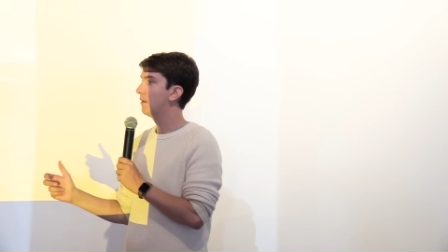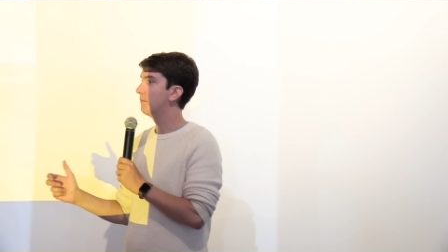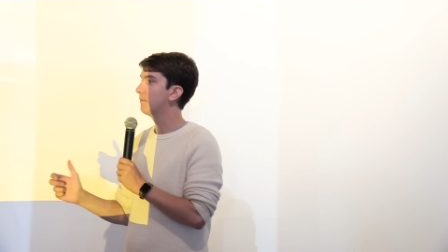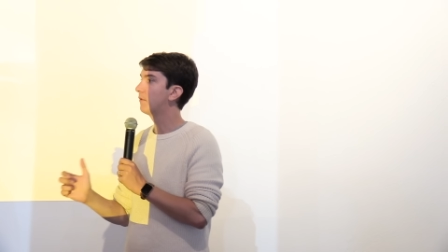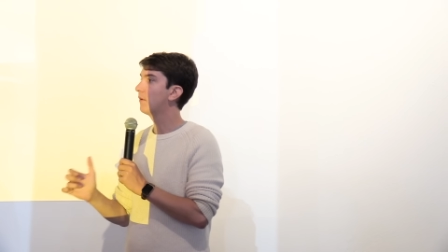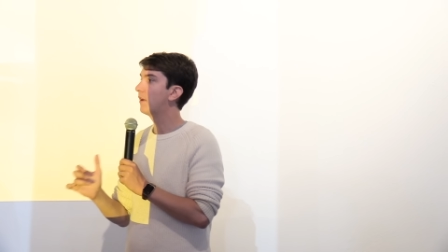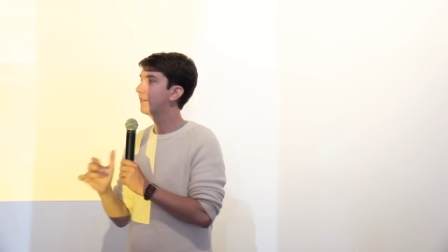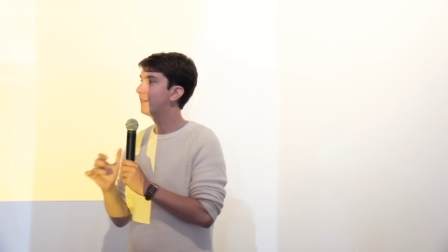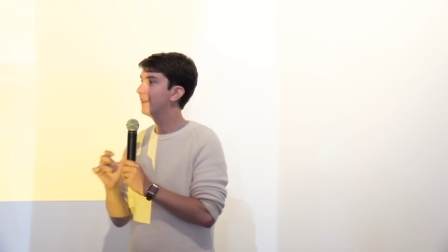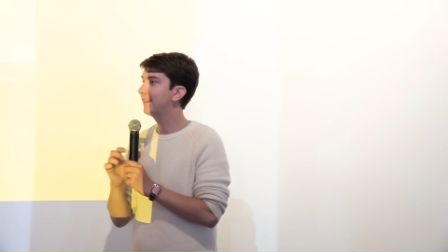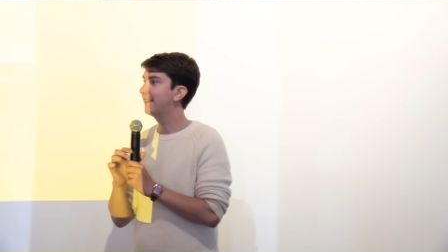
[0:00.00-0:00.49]

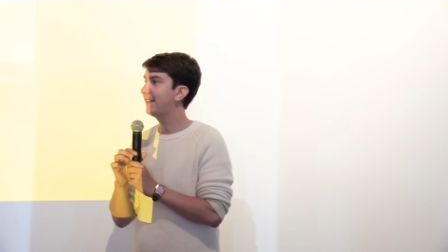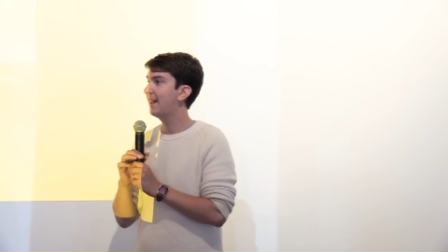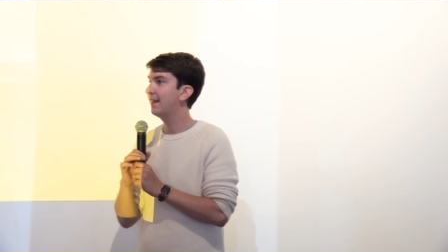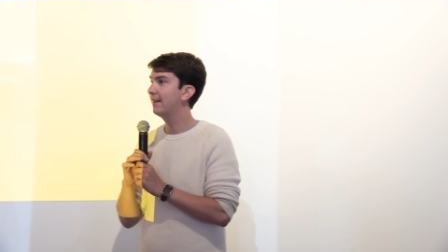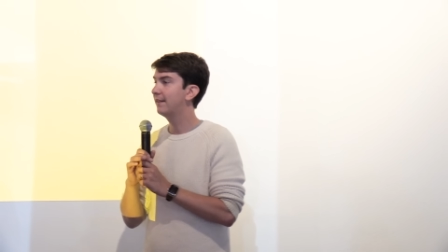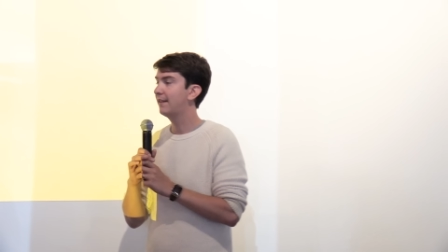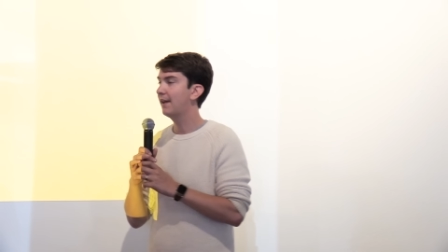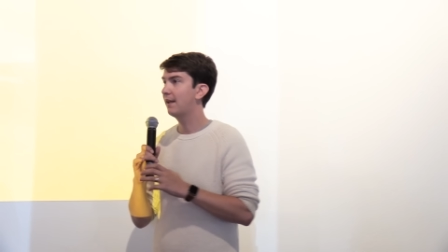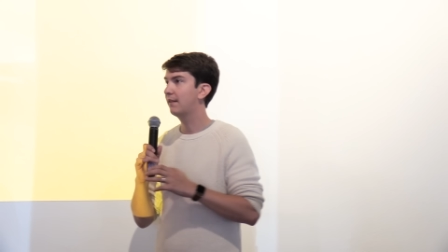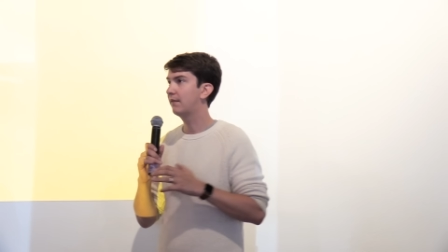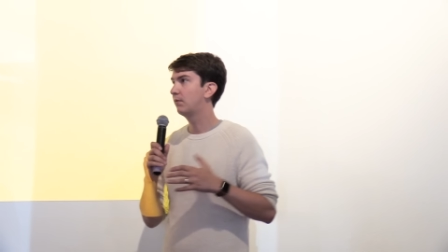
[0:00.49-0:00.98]
So I think
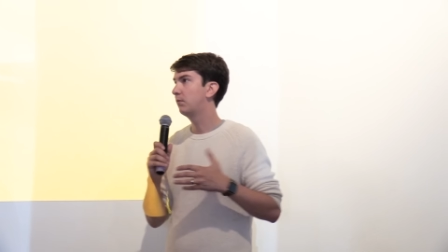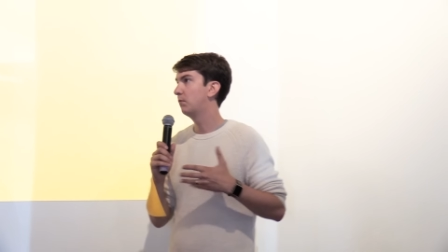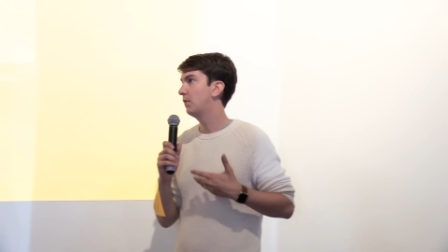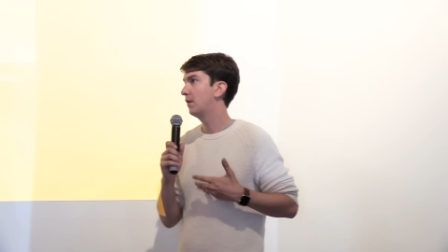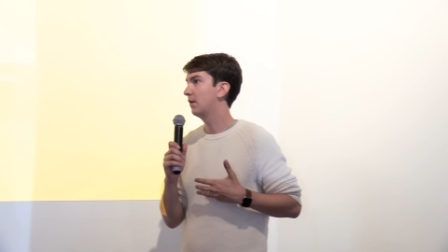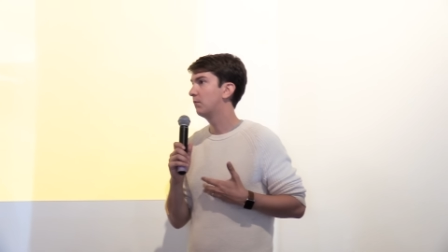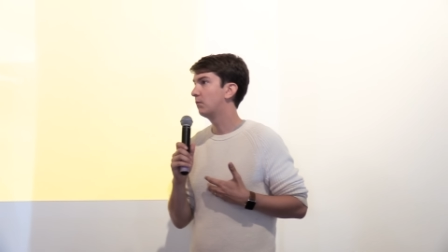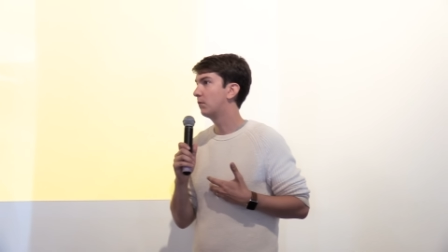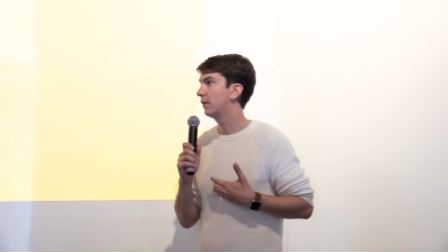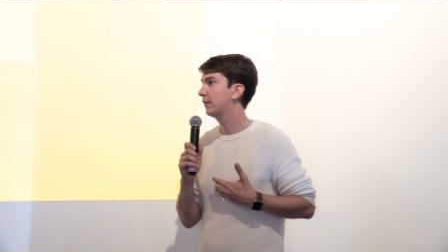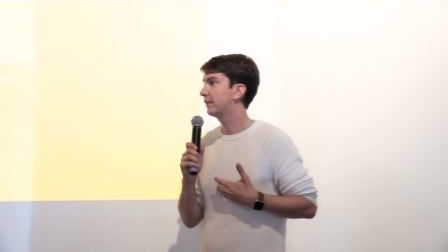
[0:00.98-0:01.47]
that's
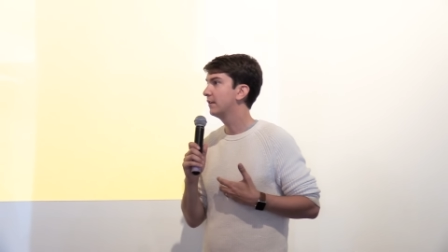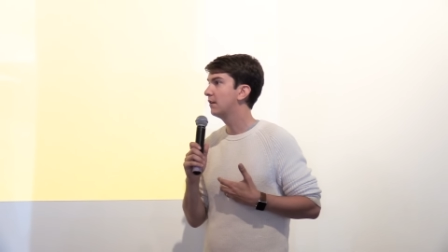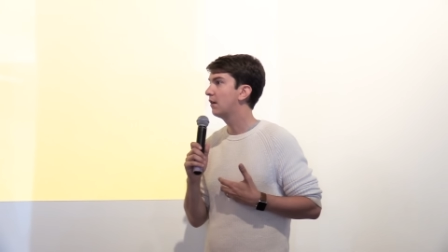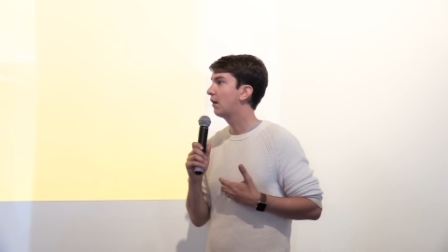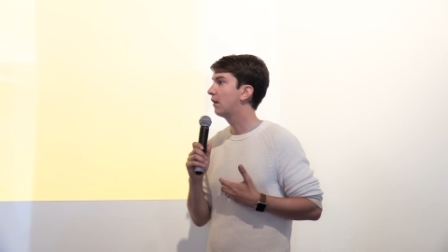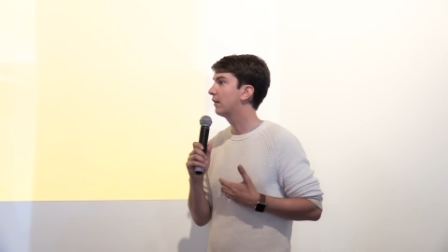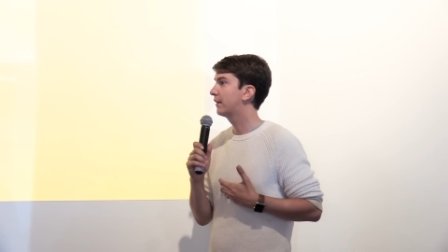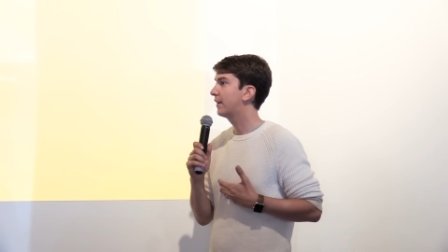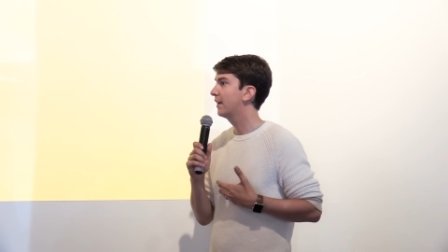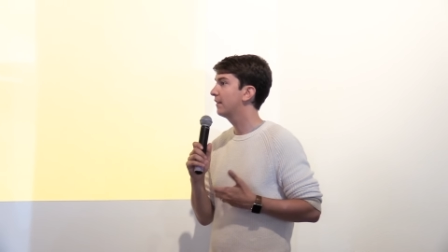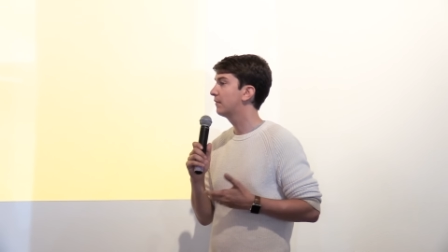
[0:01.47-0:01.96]
what worked in
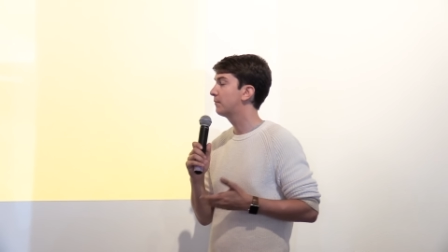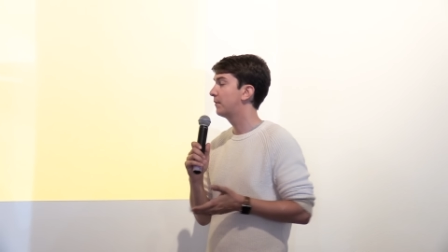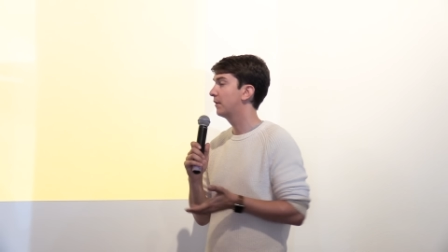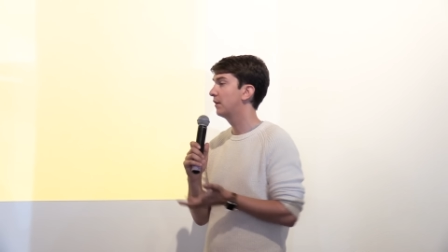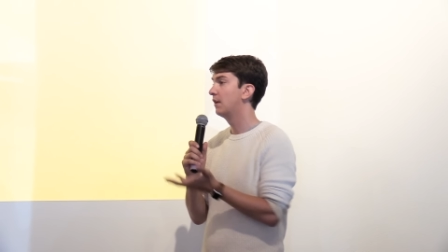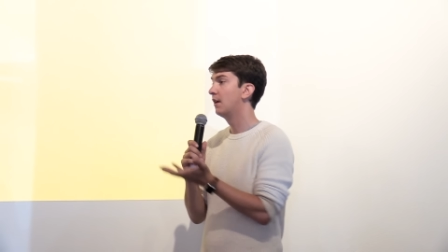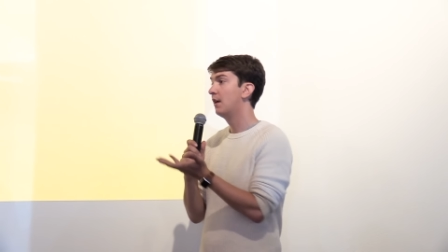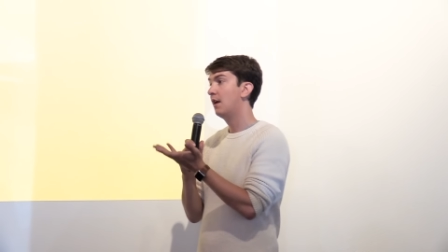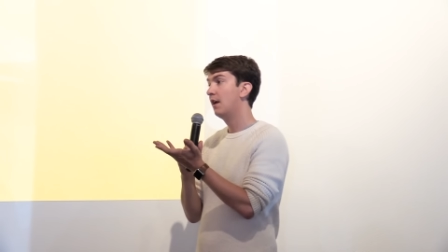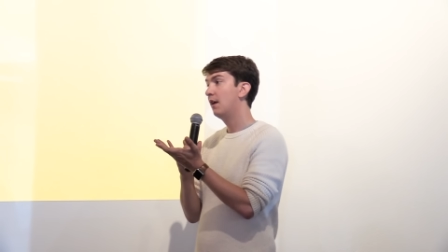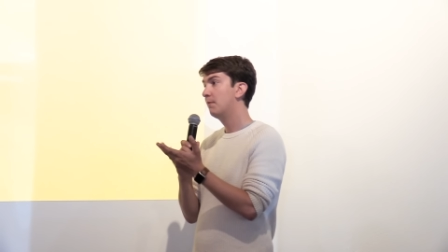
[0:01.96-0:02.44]
our case, but